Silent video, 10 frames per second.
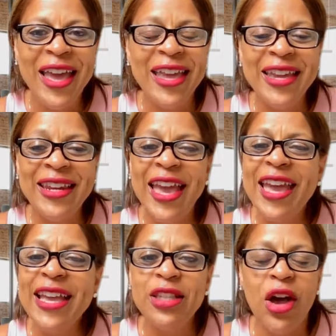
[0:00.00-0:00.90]
And
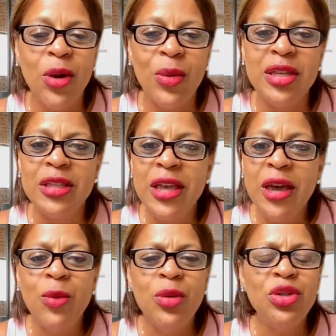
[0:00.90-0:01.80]
as always,
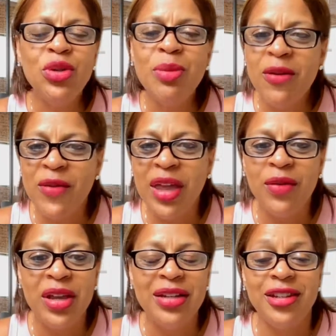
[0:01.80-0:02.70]
would you do me a
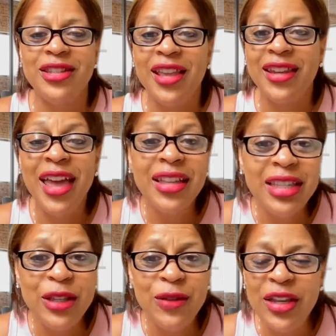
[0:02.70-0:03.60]
favor and just like
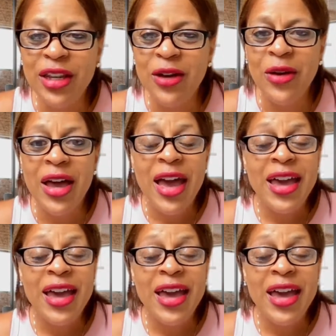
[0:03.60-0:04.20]
this video,